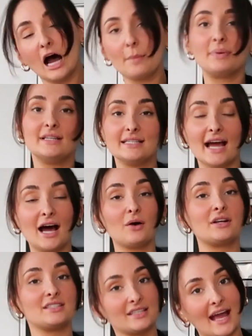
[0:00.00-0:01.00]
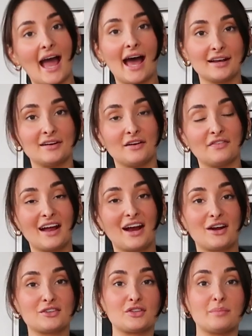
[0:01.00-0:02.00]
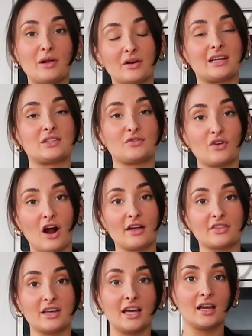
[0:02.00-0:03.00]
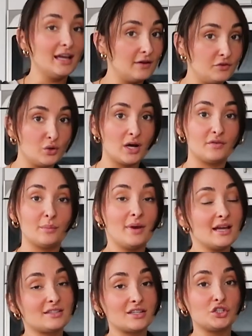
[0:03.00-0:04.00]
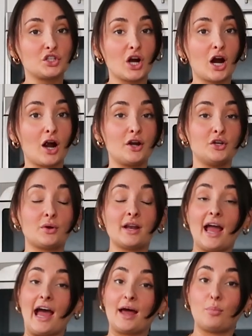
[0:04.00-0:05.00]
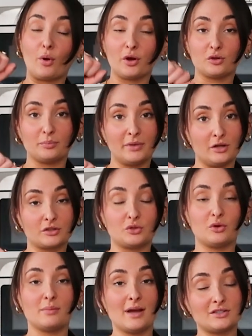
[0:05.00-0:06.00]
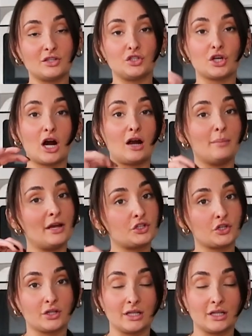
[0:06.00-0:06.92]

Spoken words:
up and down until you add enough air so the milk gets frothy. If you have a mason jar, you can add boiled milk to a mason jar, make sure